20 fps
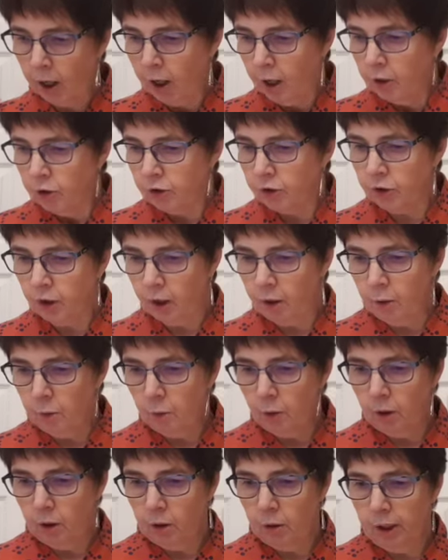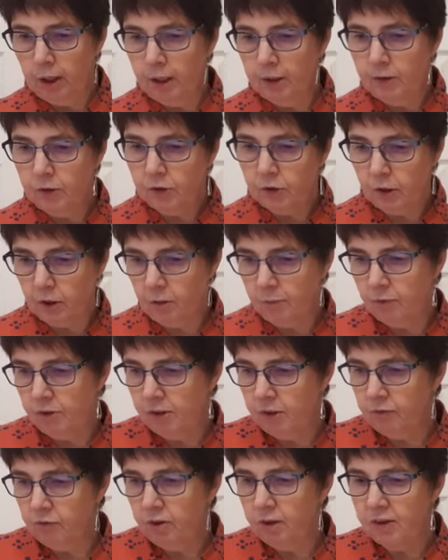So in terms
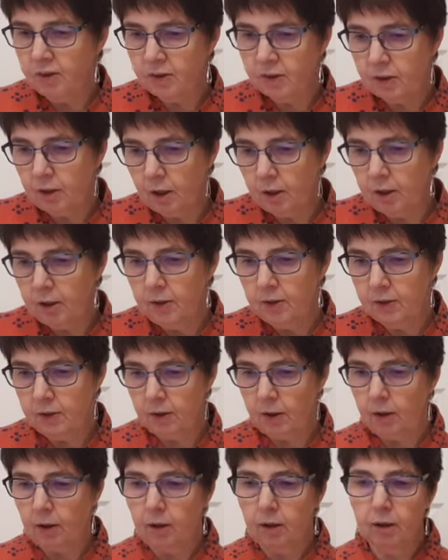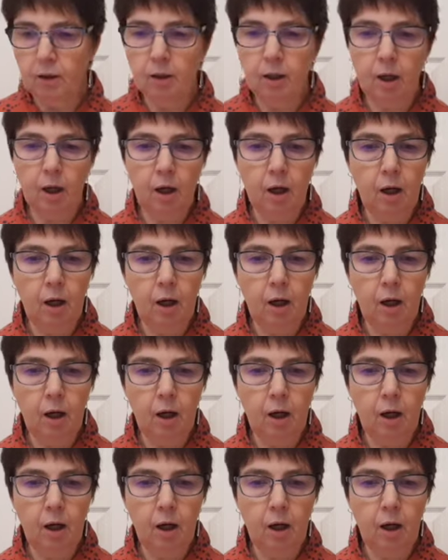of the sizing,